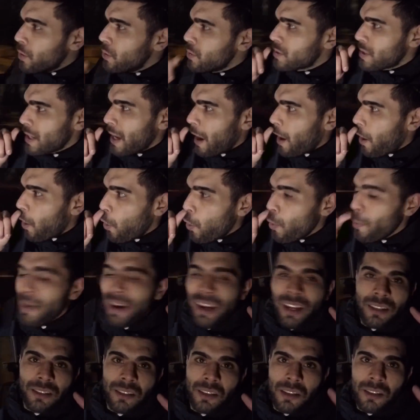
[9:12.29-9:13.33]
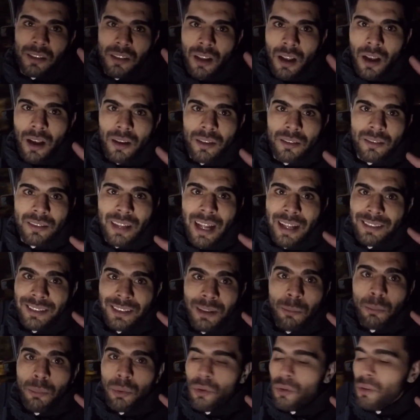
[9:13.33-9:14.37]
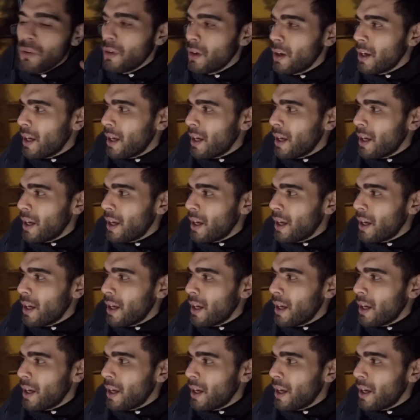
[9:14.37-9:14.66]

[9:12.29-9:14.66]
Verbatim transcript: losing at home against this lot. It's that simple.